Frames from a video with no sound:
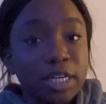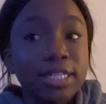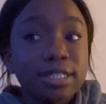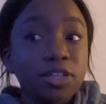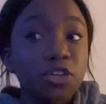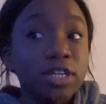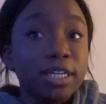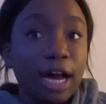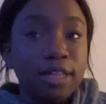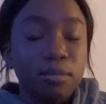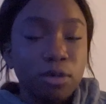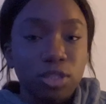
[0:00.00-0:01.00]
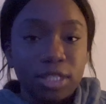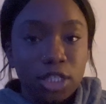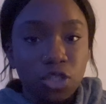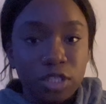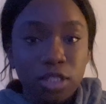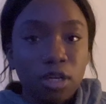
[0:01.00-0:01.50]
It's literally not the most
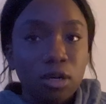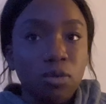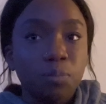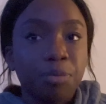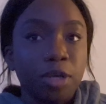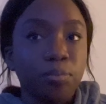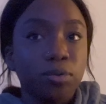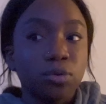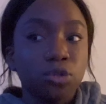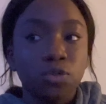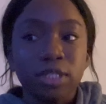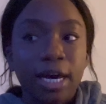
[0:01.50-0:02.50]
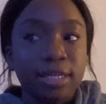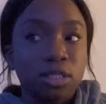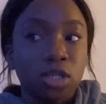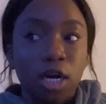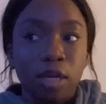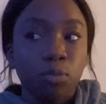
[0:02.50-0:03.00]
dangerous though. People use that as a
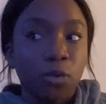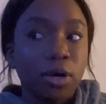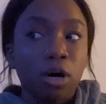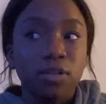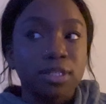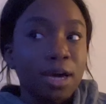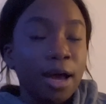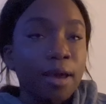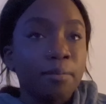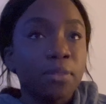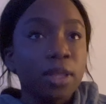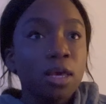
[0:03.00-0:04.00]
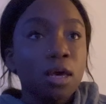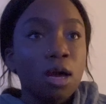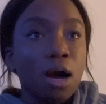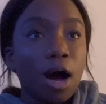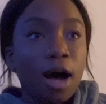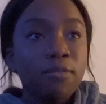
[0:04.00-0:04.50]
talking point all the time.
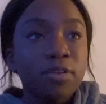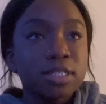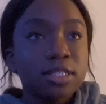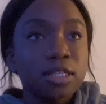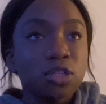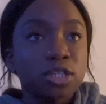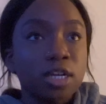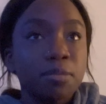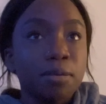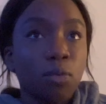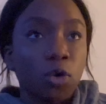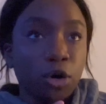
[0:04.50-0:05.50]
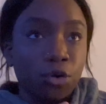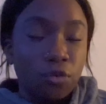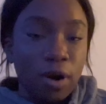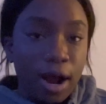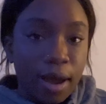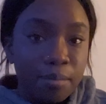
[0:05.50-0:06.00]
Obviously, there's gonna be more
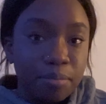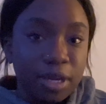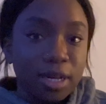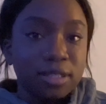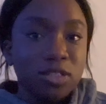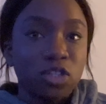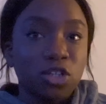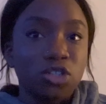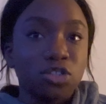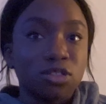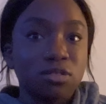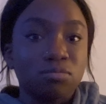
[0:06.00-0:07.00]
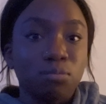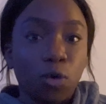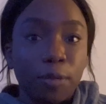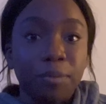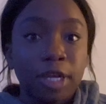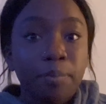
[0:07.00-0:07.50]
crime because there's
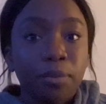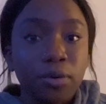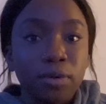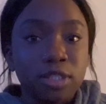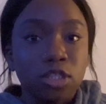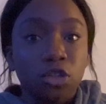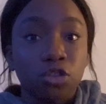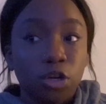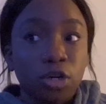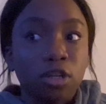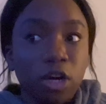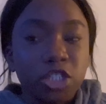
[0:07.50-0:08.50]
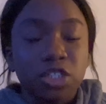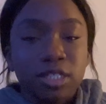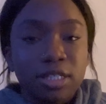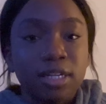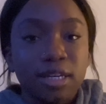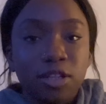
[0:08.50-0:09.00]
more people. It's the third largest
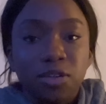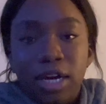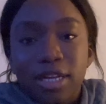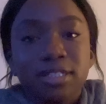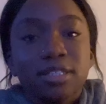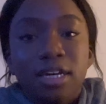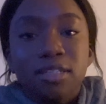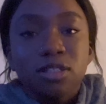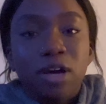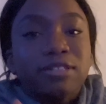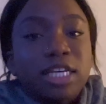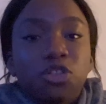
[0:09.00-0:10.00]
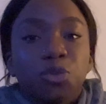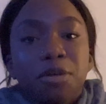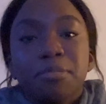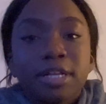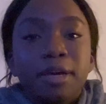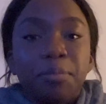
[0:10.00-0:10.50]
city in the United States. That's like 3
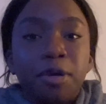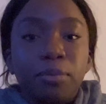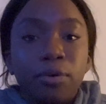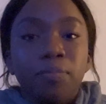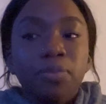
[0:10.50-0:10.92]
million people.